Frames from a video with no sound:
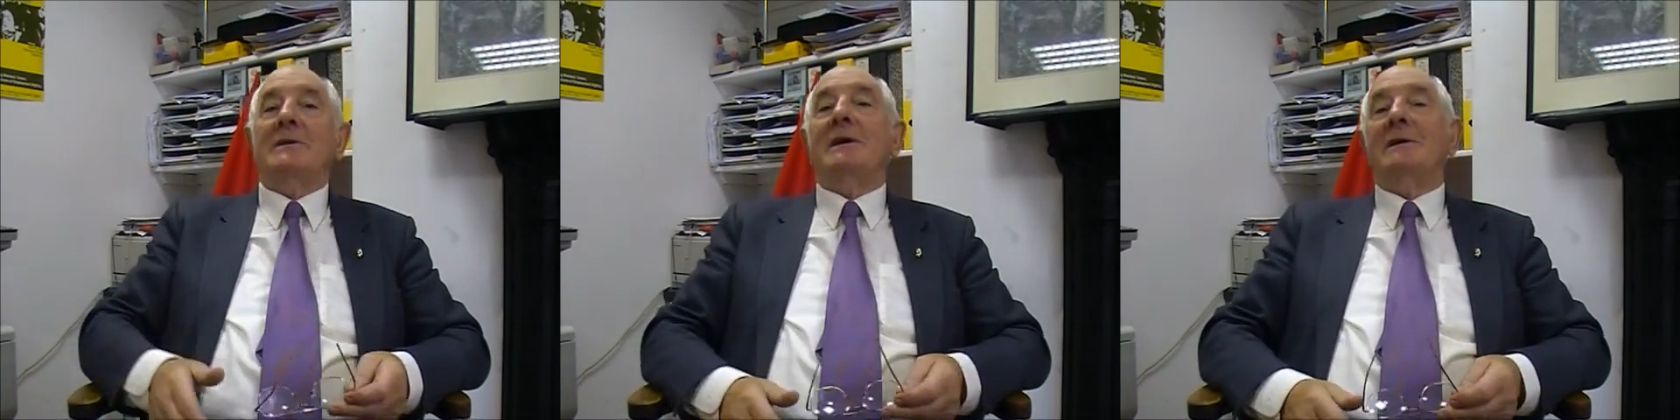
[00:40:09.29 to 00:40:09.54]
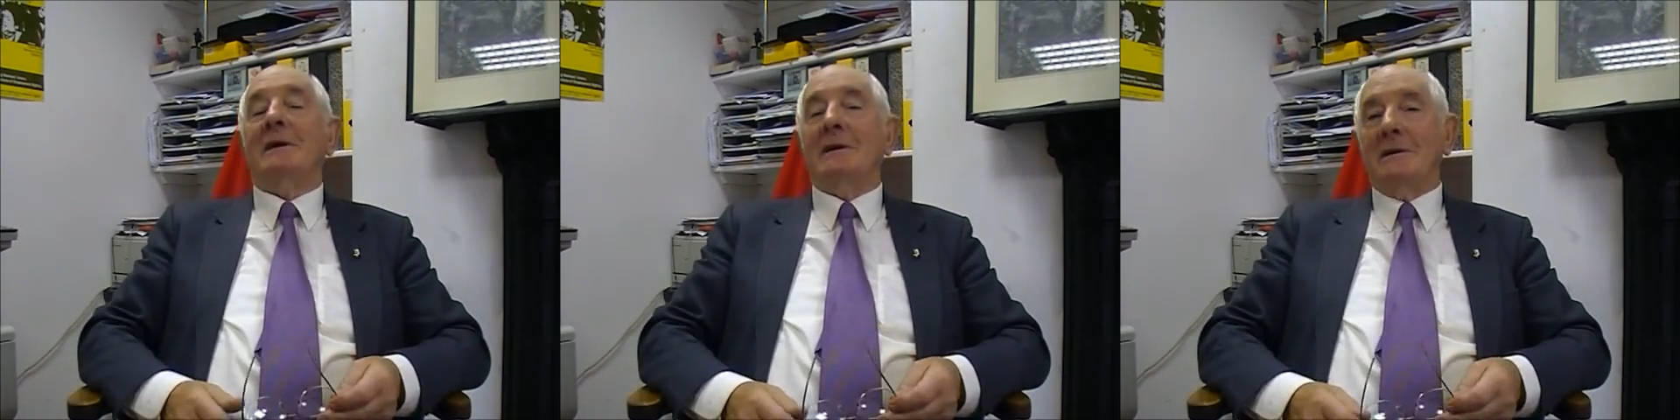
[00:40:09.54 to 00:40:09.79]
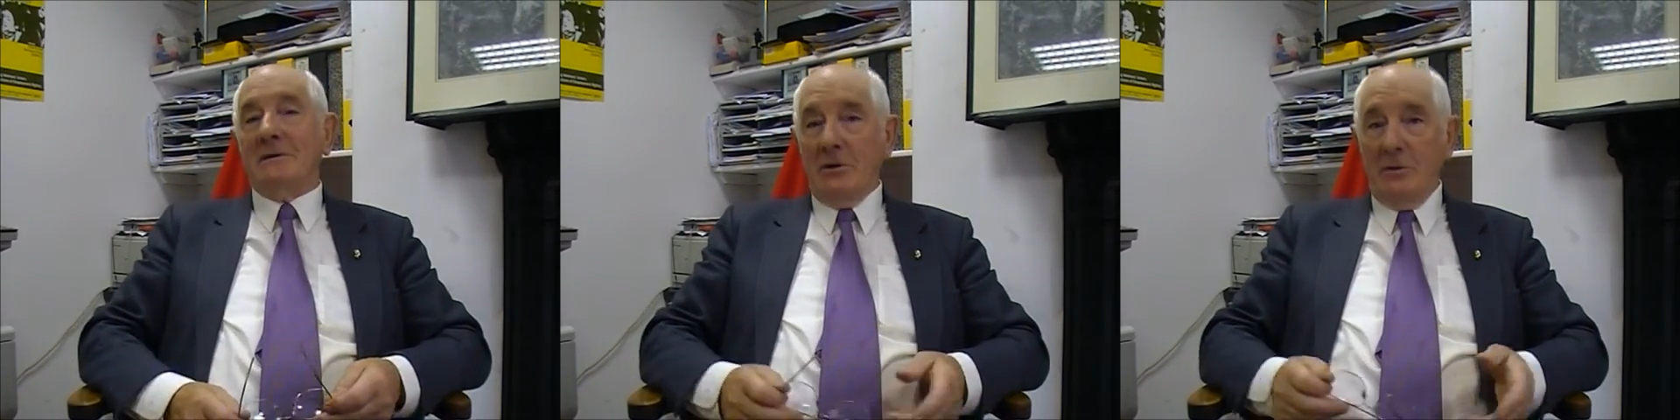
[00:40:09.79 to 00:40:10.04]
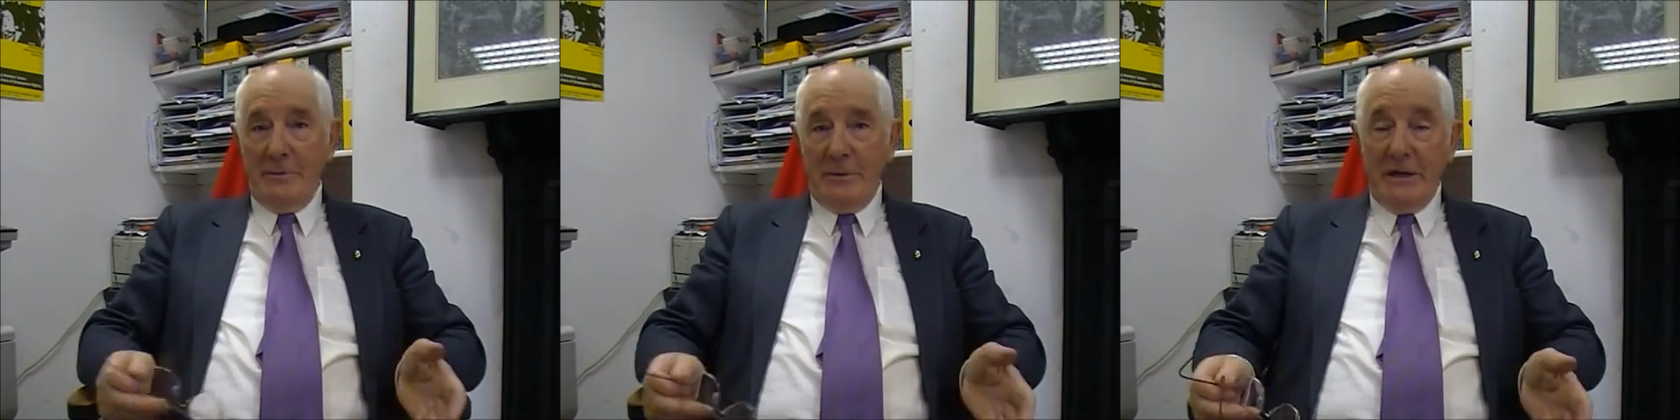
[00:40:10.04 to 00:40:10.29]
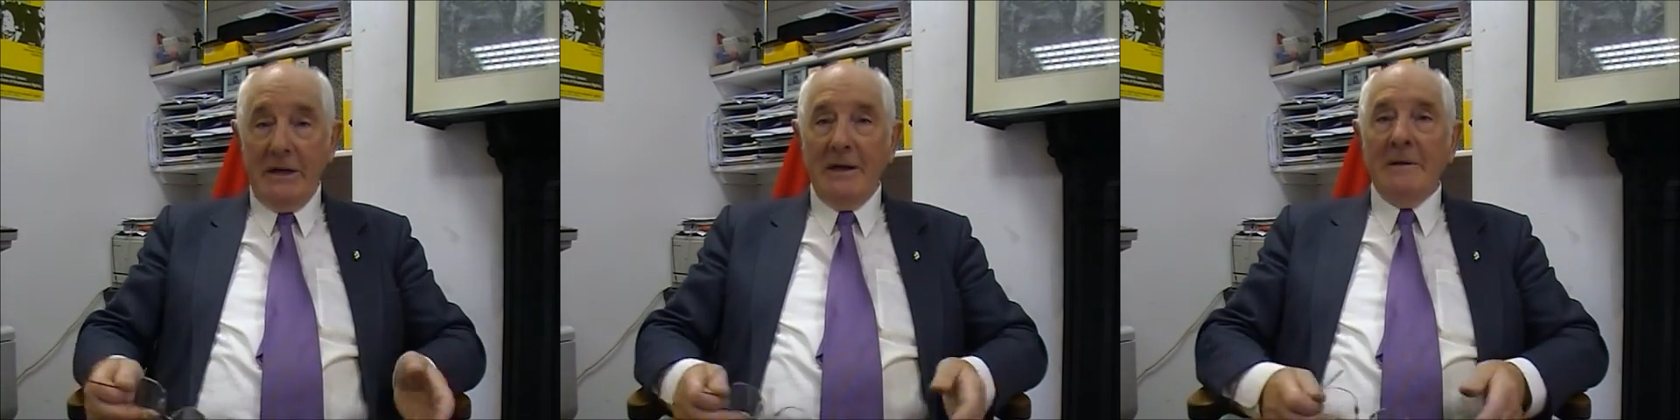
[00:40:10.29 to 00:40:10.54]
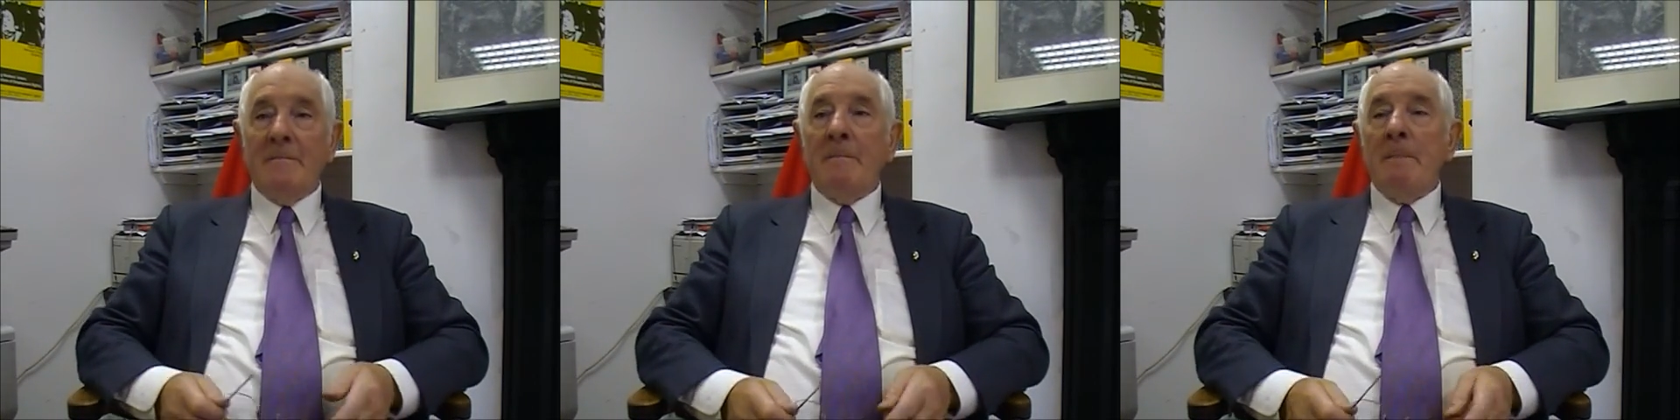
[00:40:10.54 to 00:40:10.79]
did a ceremony,
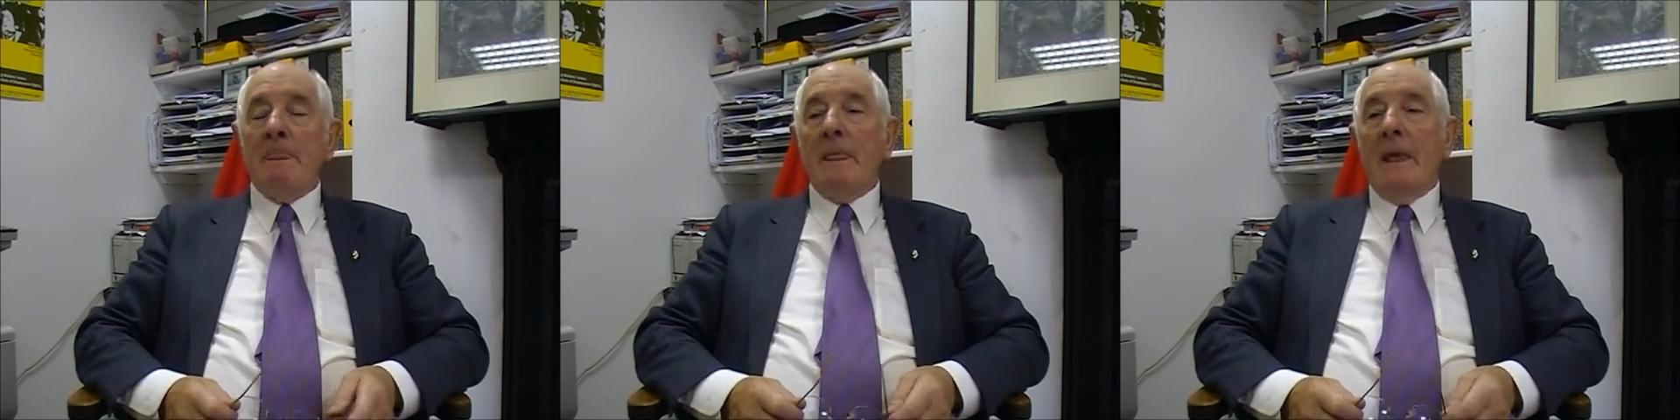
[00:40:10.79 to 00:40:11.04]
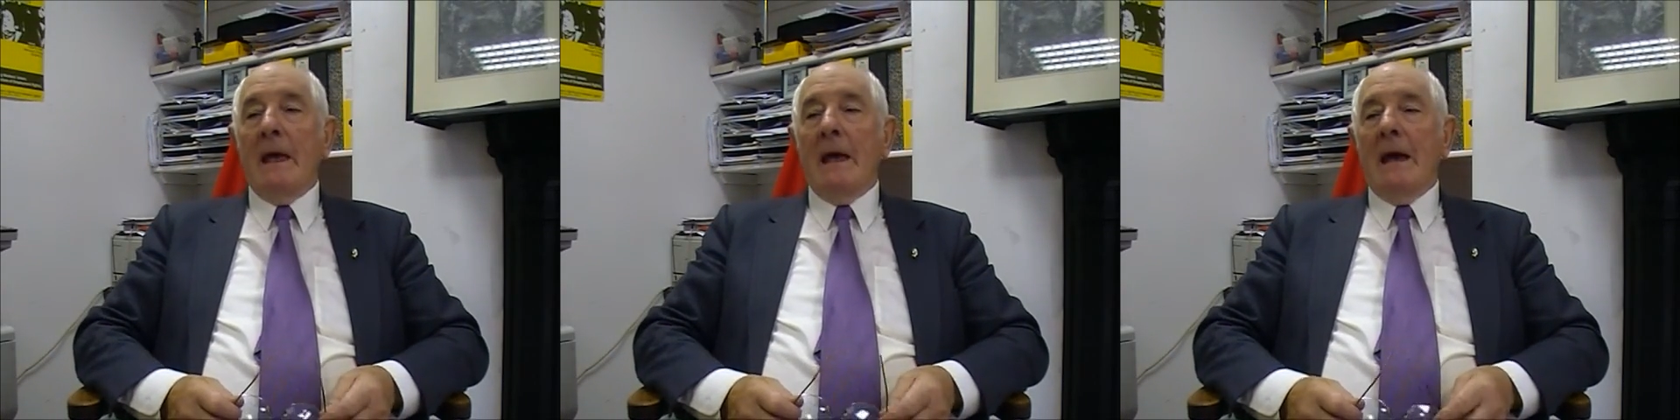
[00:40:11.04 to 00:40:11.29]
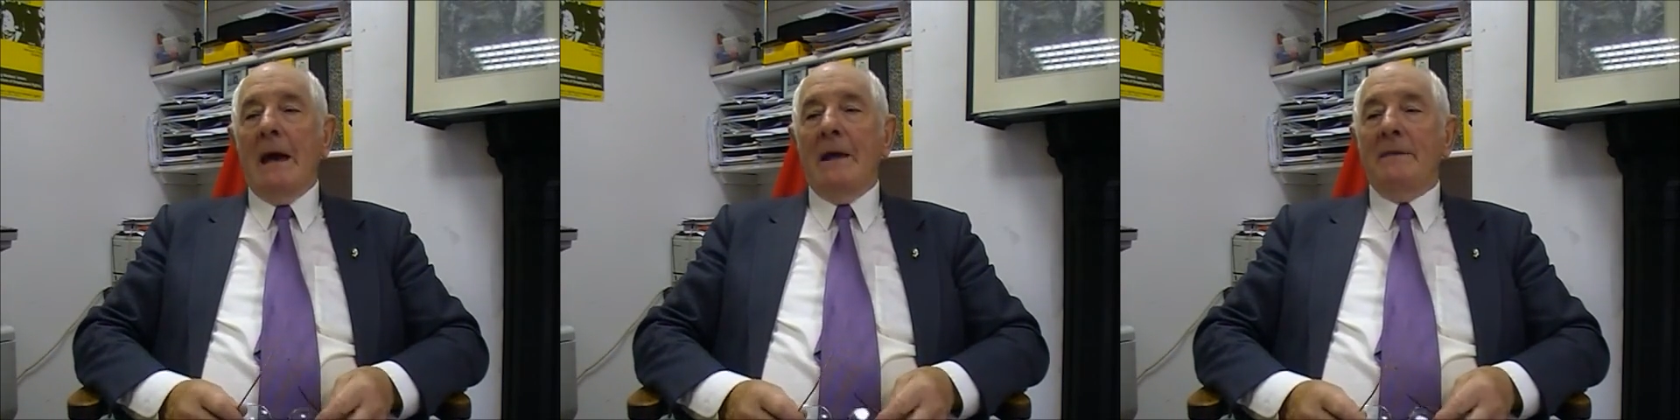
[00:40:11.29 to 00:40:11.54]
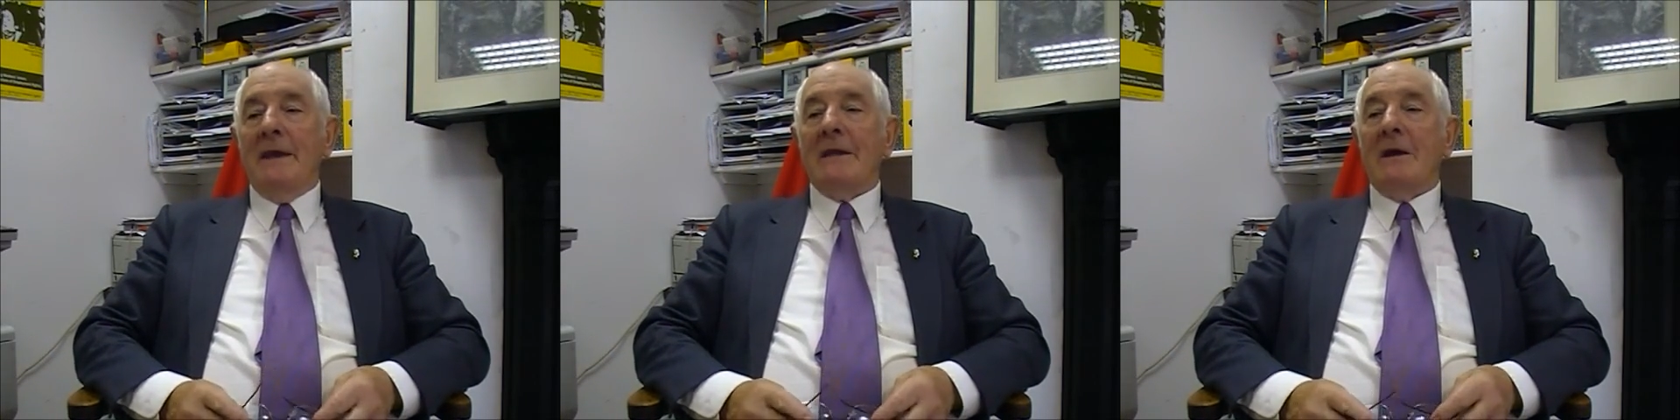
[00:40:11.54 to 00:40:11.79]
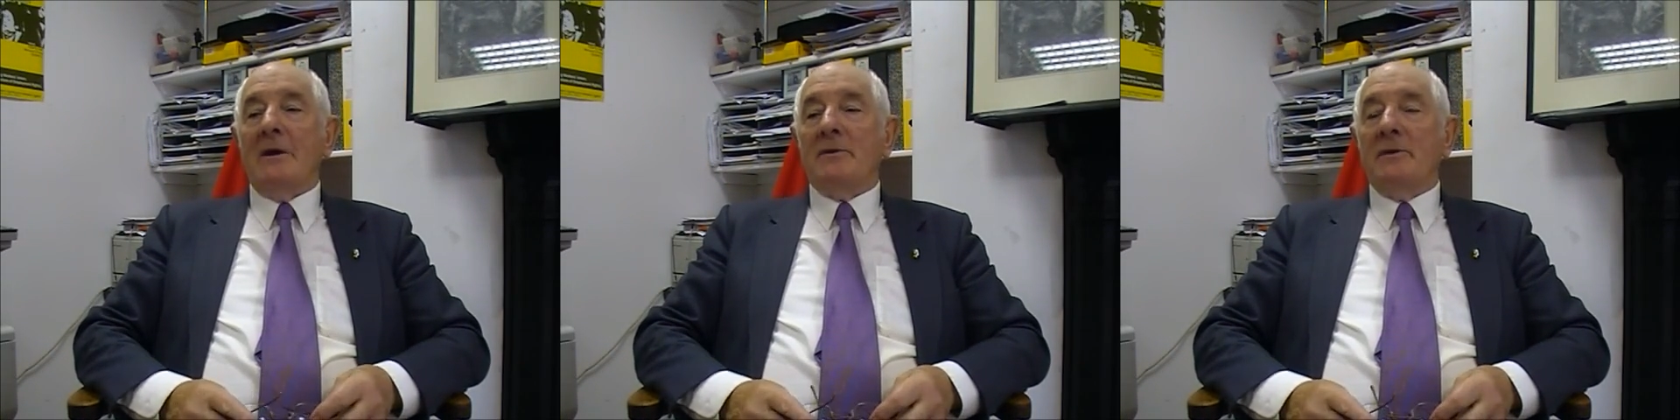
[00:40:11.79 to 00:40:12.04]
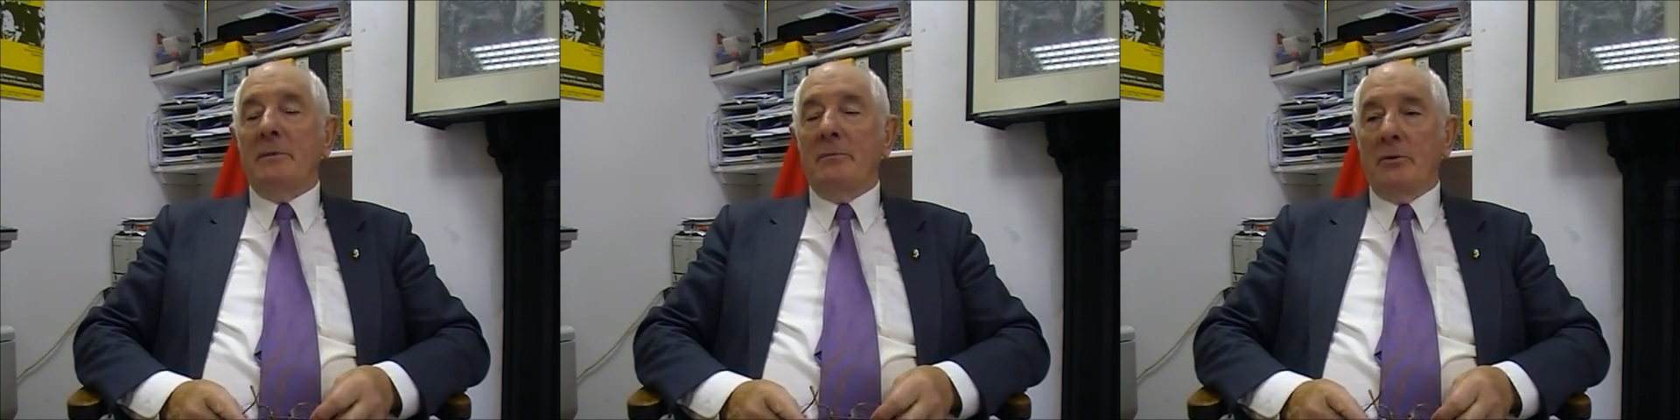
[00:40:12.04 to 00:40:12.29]
and then got
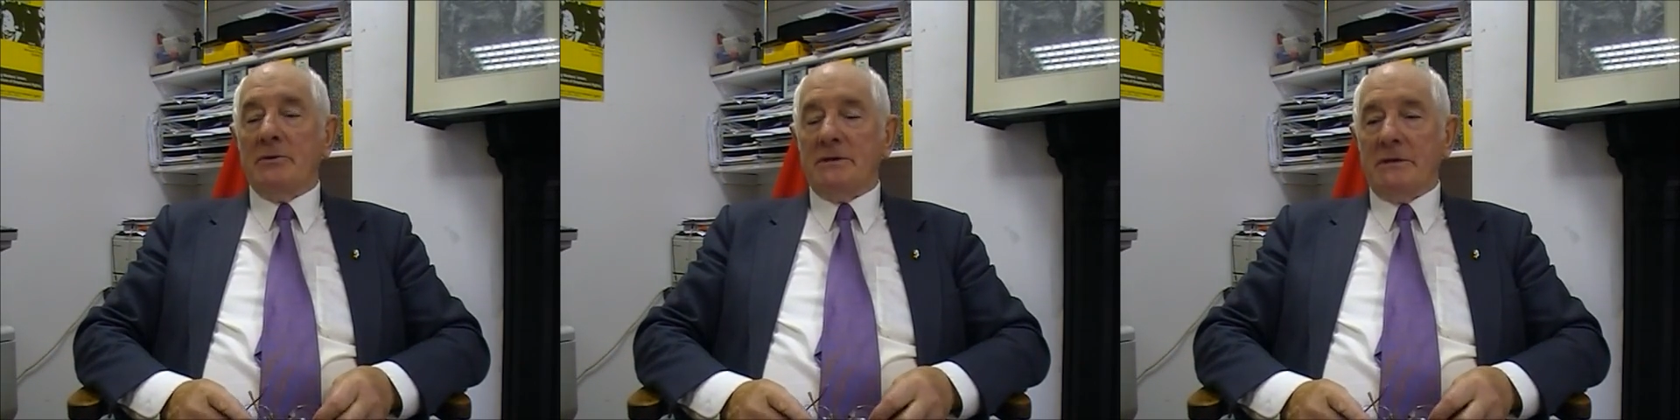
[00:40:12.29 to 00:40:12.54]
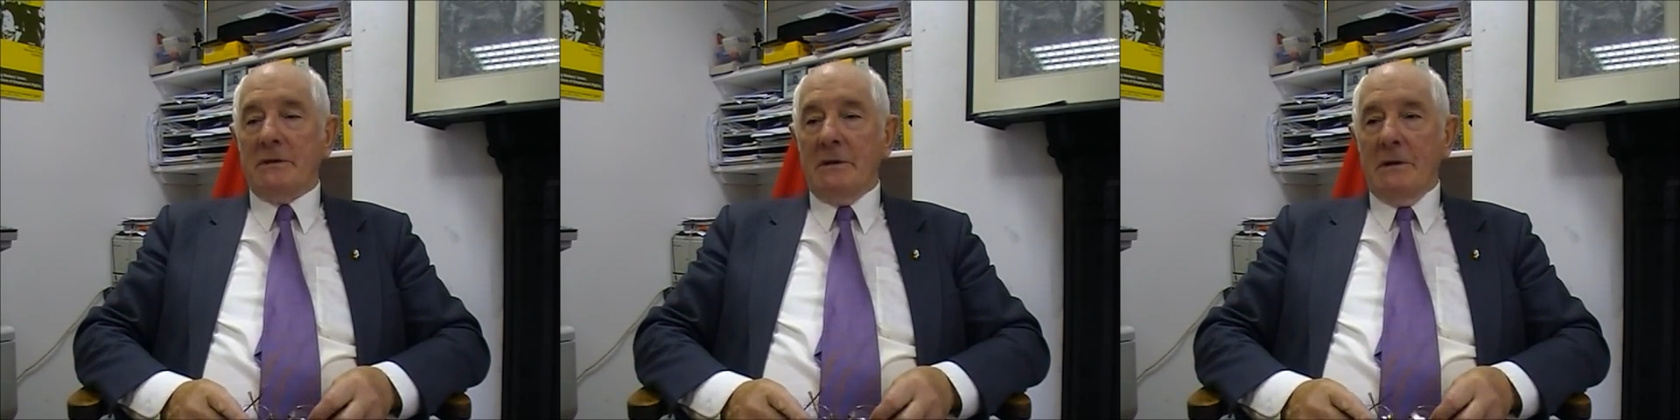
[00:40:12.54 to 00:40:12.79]
in the bus